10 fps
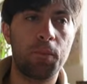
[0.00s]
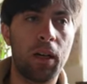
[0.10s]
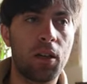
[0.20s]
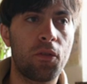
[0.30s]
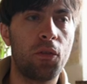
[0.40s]

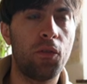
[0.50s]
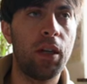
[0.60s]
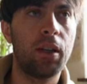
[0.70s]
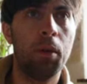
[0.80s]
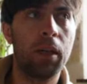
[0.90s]
part of the
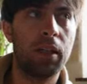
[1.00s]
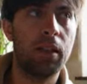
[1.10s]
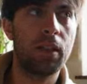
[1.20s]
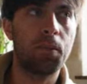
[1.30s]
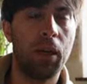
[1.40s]
fun, but
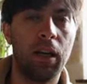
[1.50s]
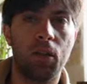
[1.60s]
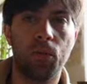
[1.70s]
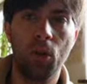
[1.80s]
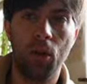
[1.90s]
it is part
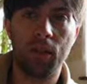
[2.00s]
of your